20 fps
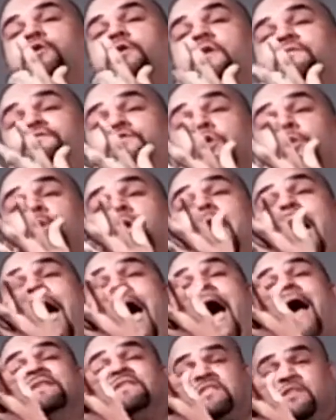And if you were to
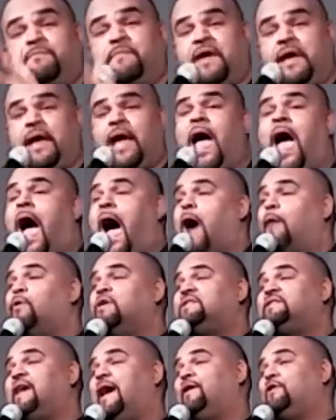ask me, I
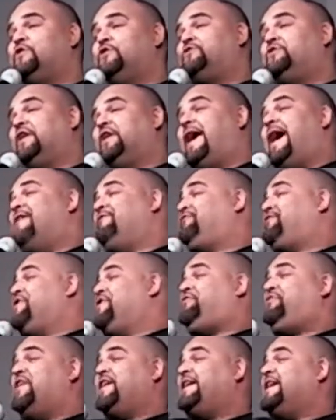would tell you that
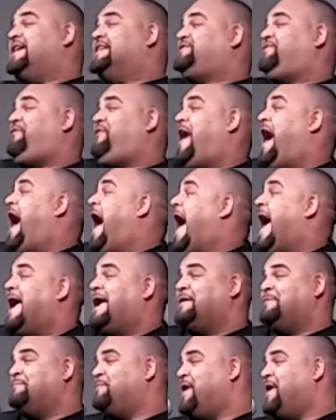everything is fine.